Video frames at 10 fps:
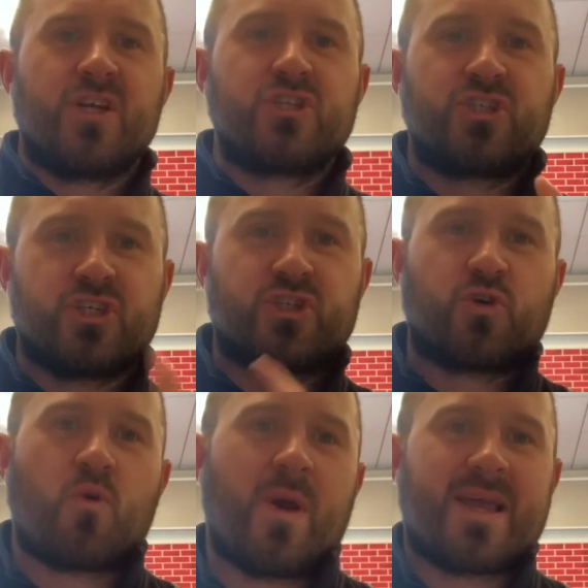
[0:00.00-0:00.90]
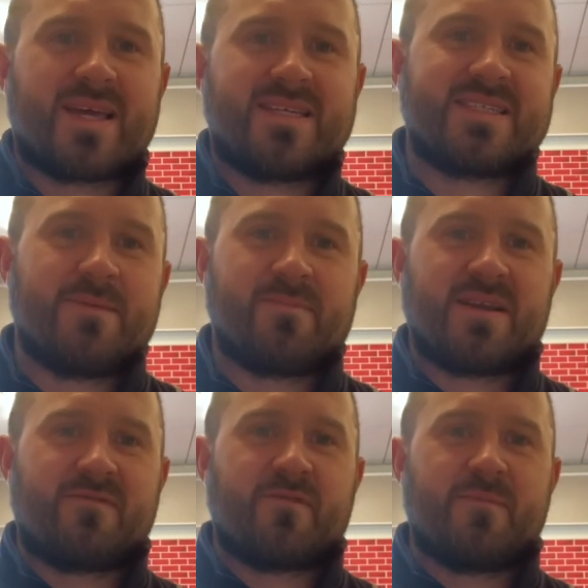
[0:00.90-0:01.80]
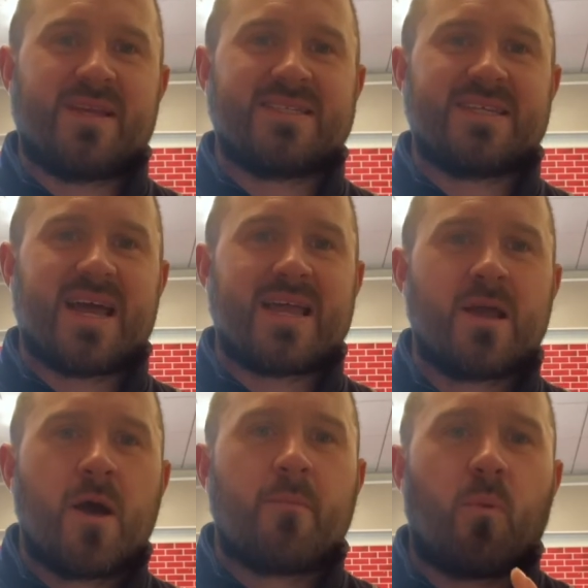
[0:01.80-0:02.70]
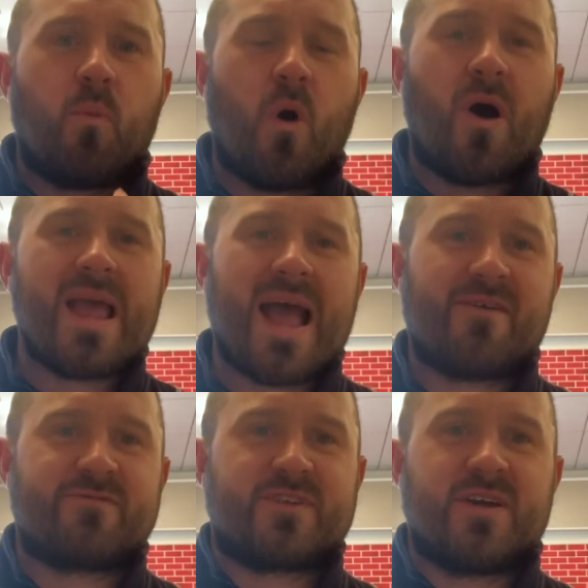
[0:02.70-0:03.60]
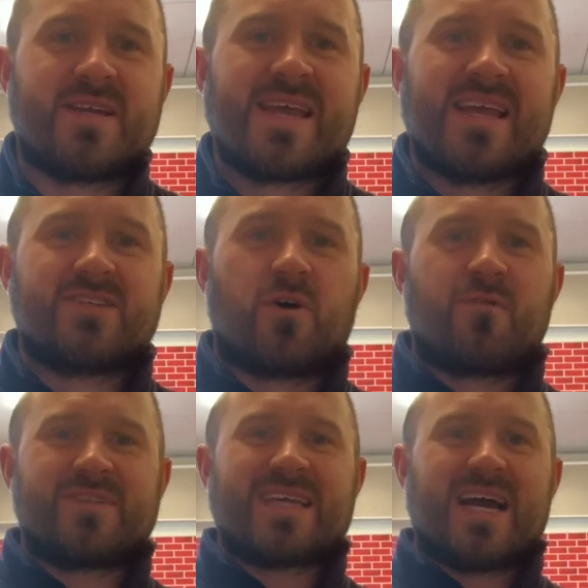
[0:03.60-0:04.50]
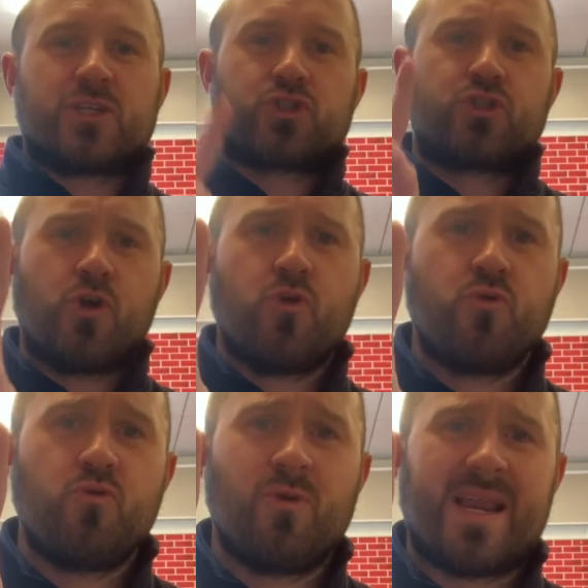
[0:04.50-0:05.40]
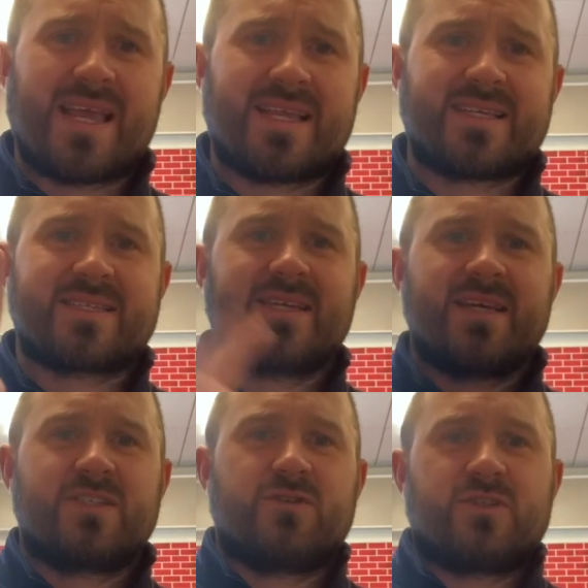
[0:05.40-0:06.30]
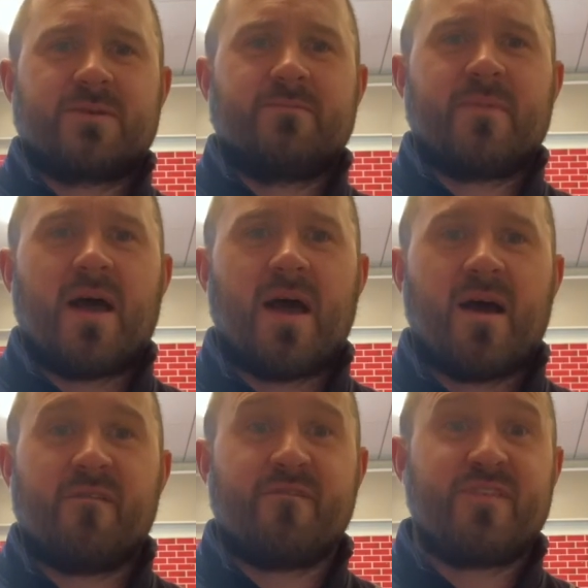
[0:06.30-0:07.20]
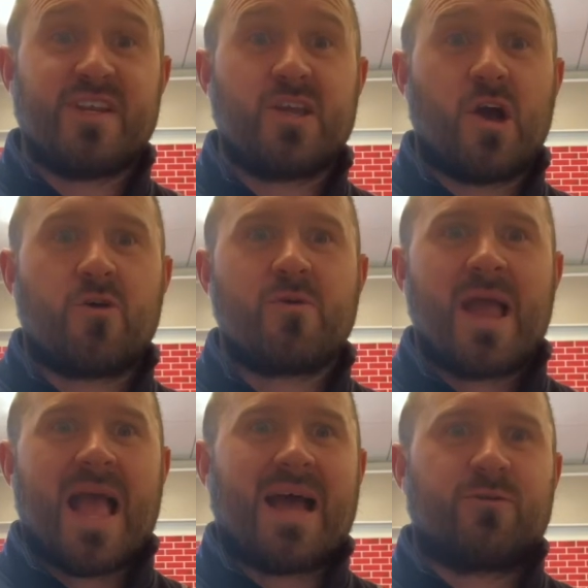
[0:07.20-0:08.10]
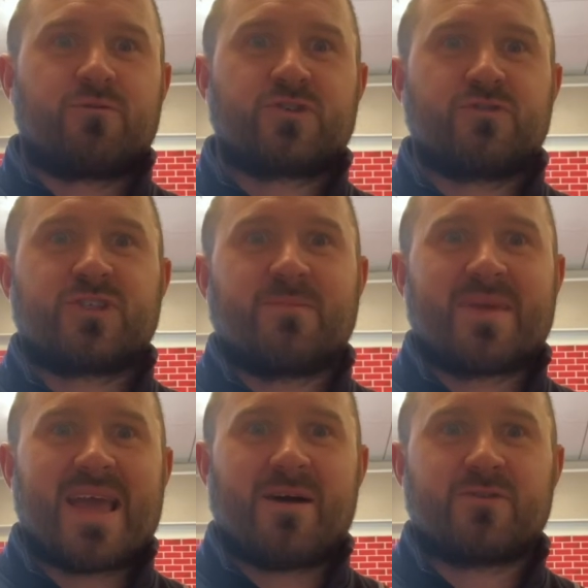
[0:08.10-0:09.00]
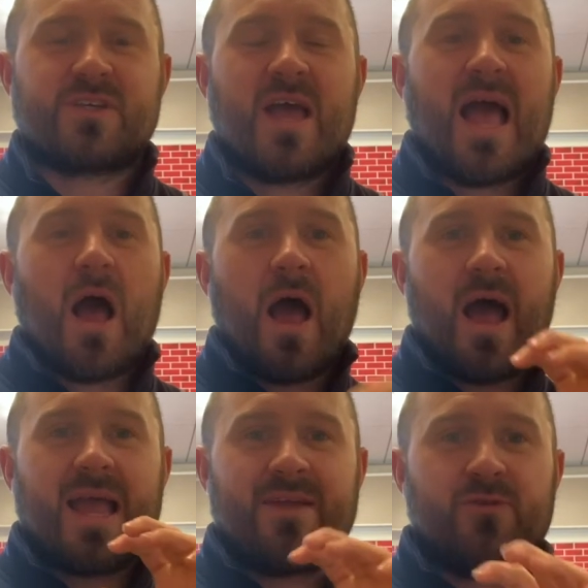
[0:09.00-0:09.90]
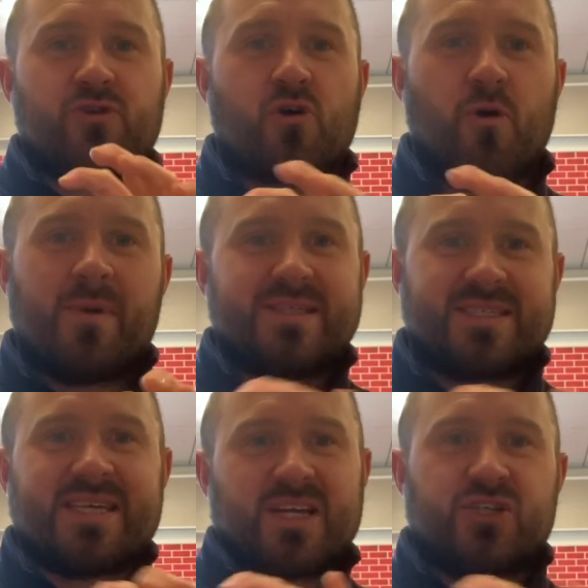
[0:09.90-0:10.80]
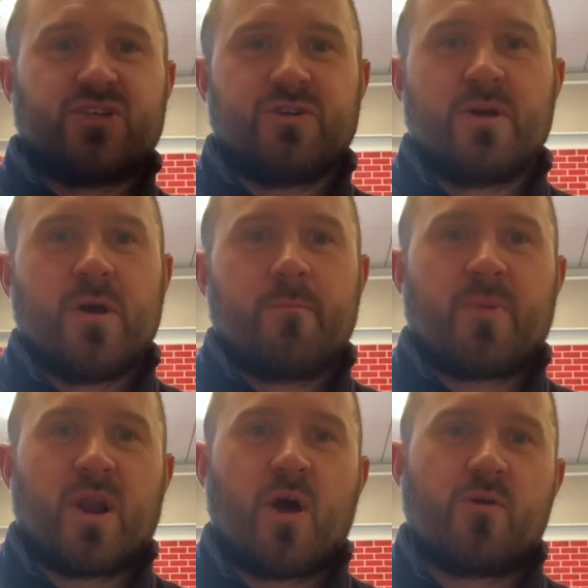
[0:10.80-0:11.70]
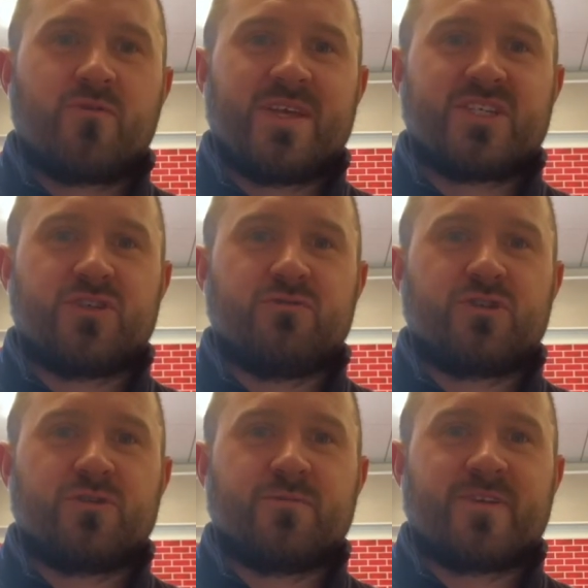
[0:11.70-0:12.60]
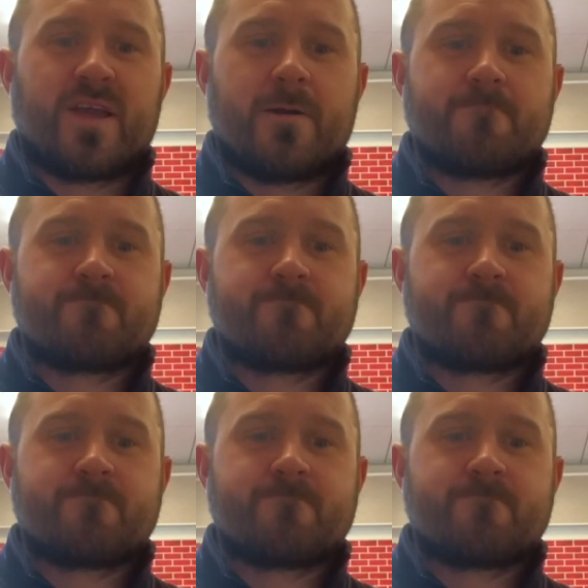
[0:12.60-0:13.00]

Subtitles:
Just a quick assembly for me today, but what I have done is I've attached two links to some video and also something else in the comments section below this YouTube video.